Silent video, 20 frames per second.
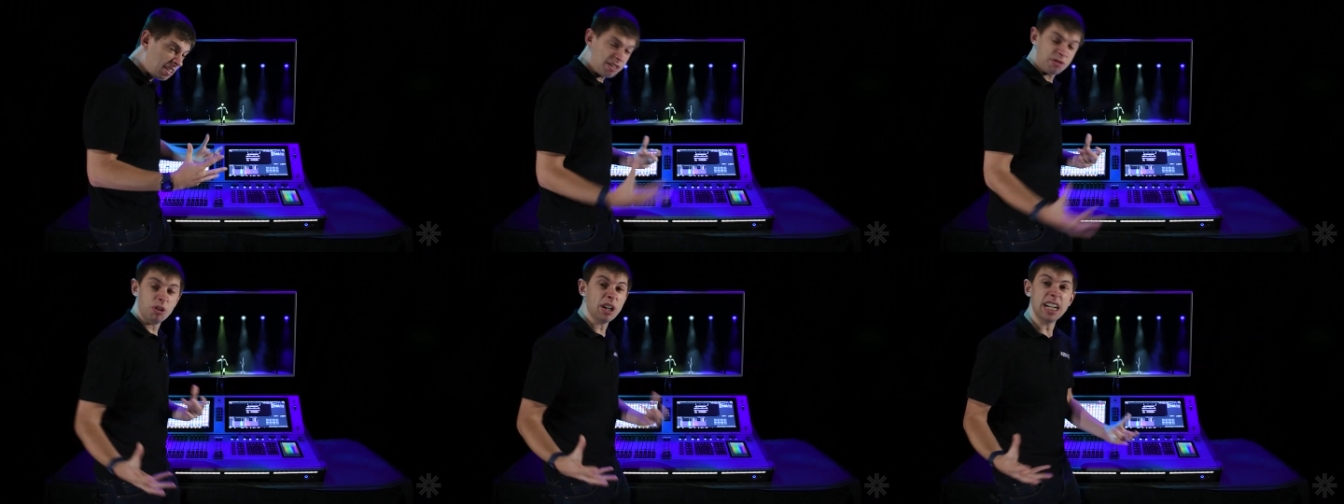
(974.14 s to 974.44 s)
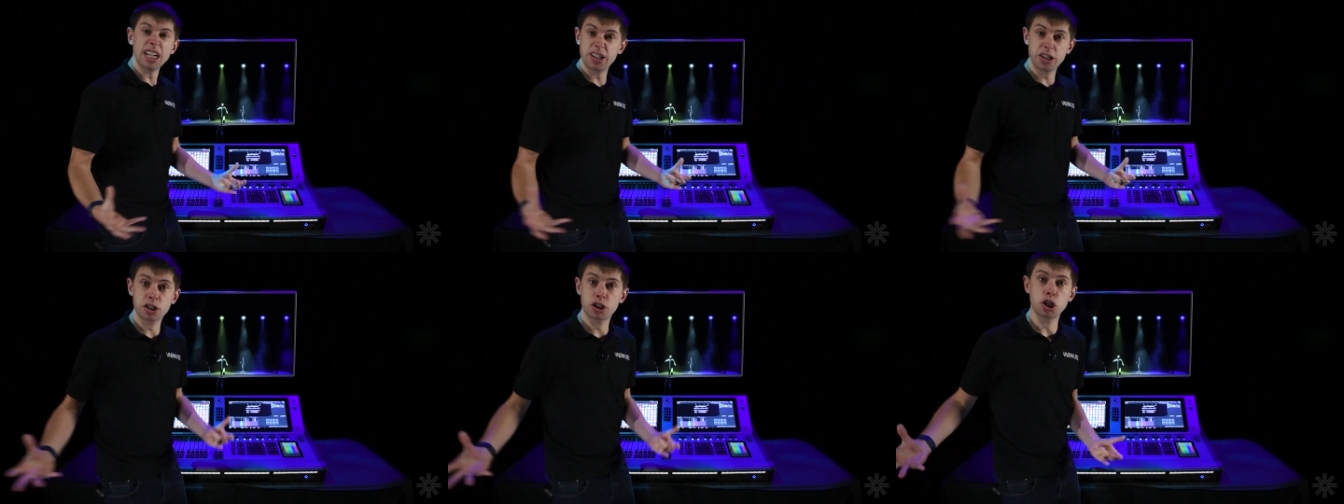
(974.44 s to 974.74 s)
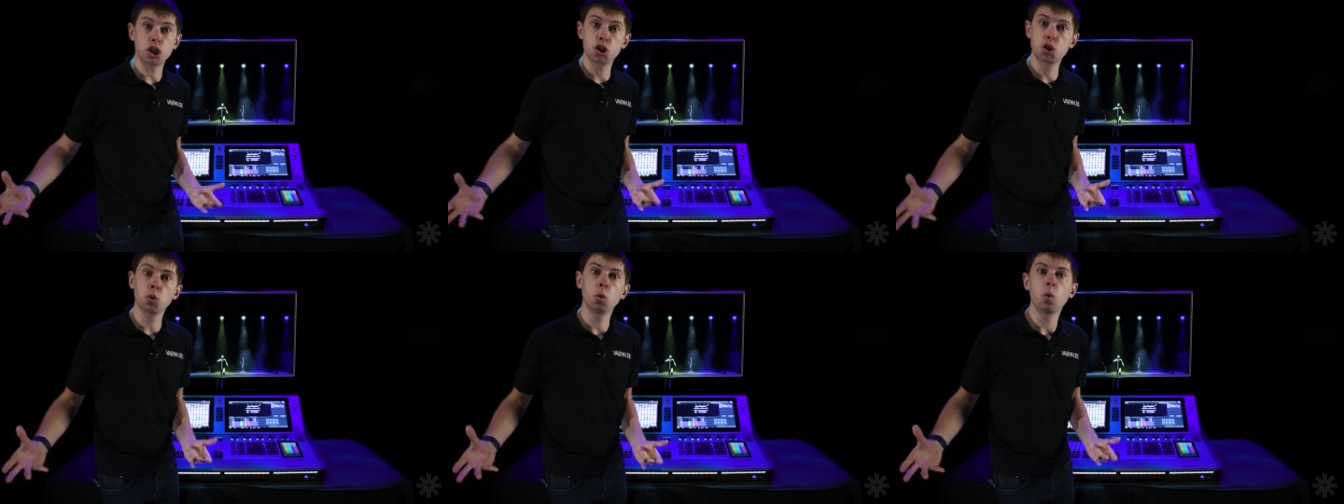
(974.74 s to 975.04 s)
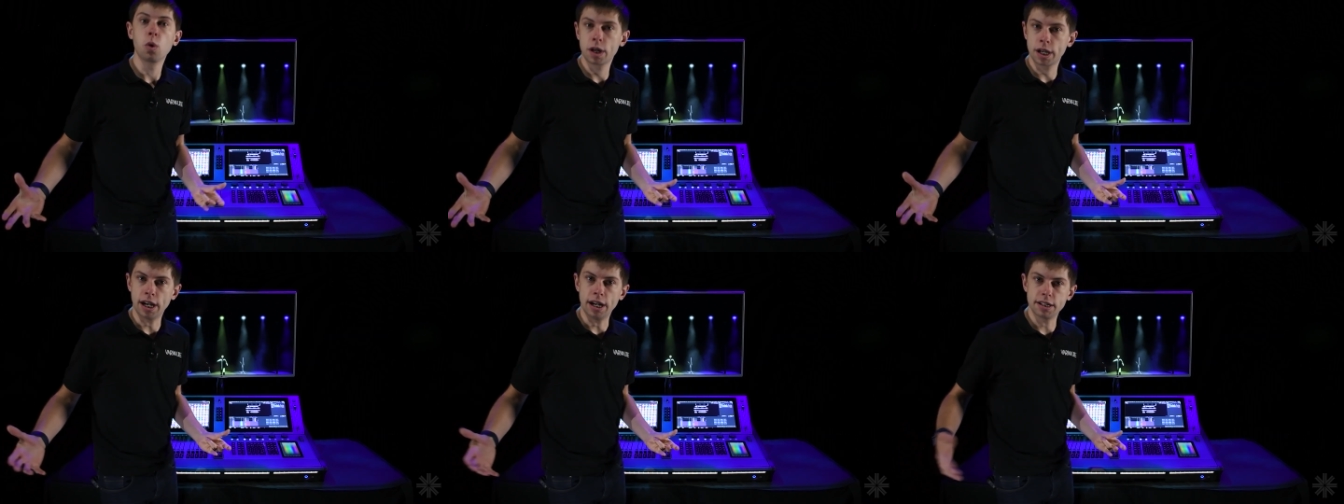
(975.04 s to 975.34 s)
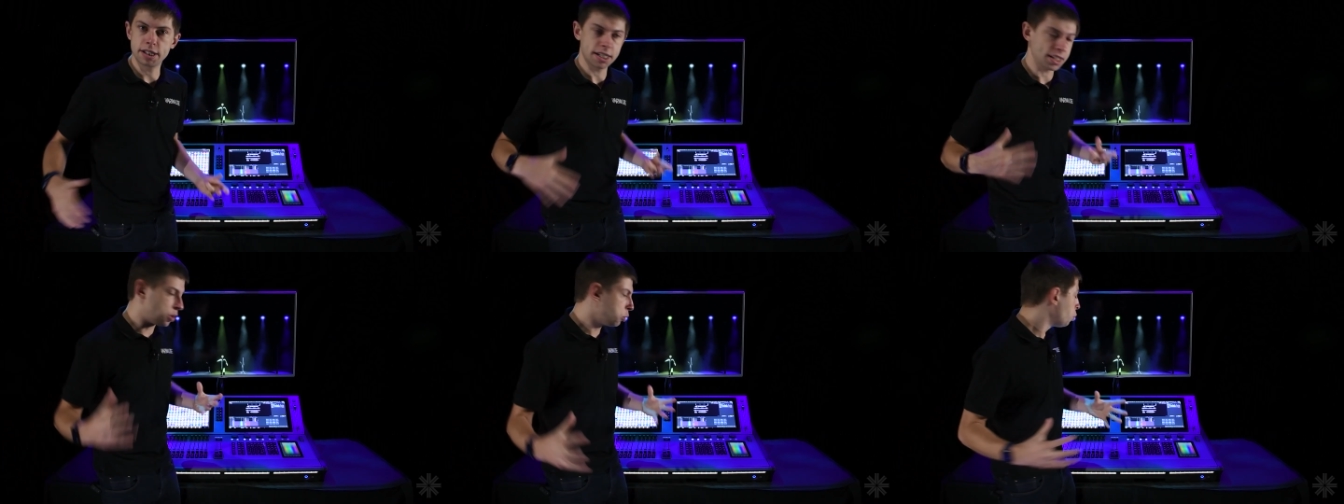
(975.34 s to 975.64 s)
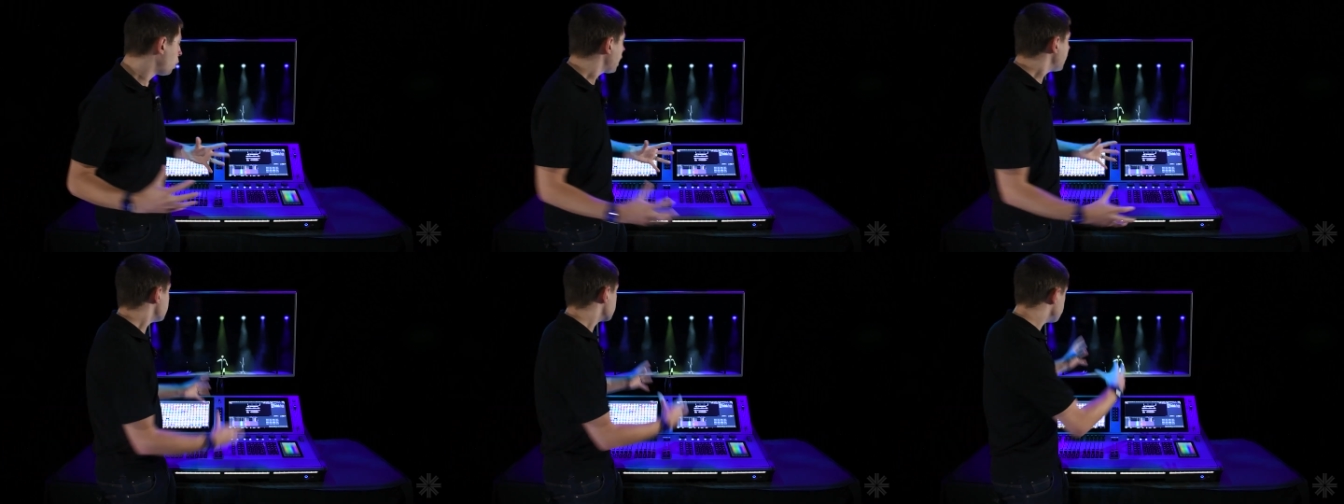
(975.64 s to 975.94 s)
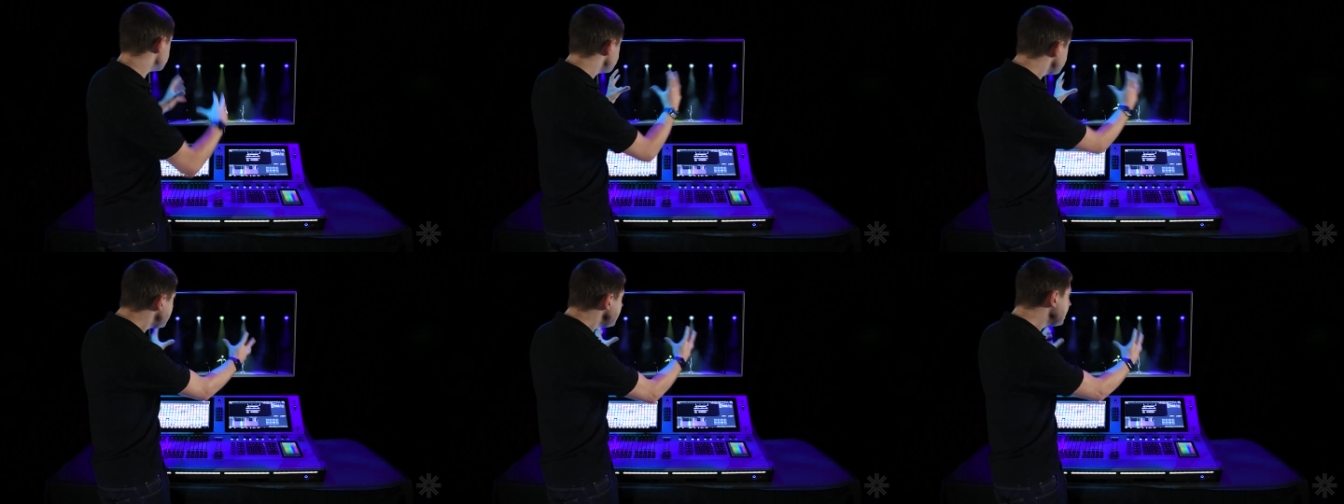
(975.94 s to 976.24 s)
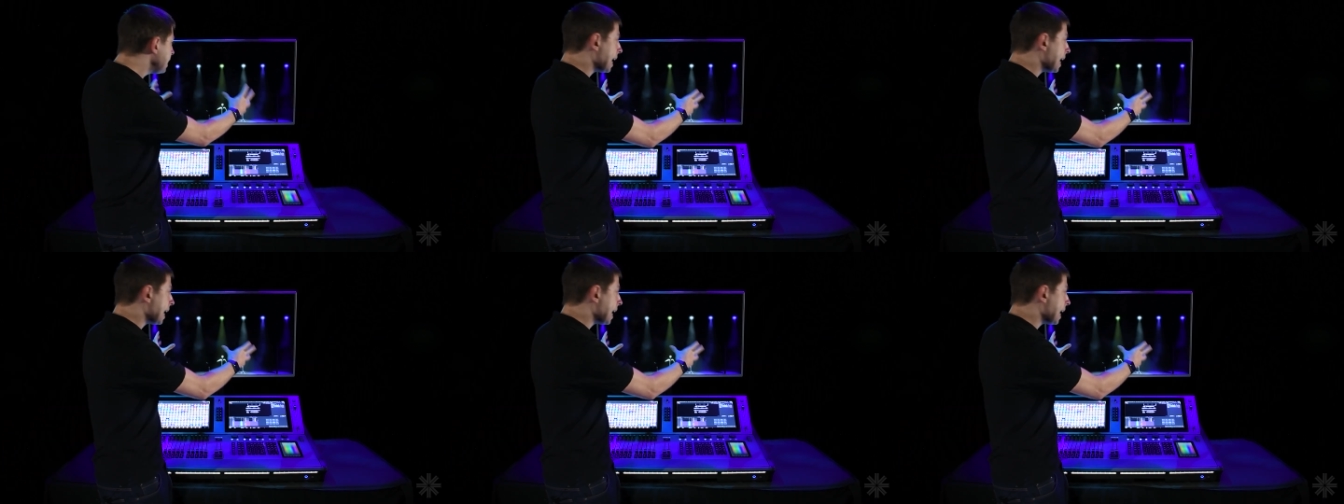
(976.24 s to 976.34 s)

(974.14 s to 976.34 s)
is really just a shortcut. It's a way of me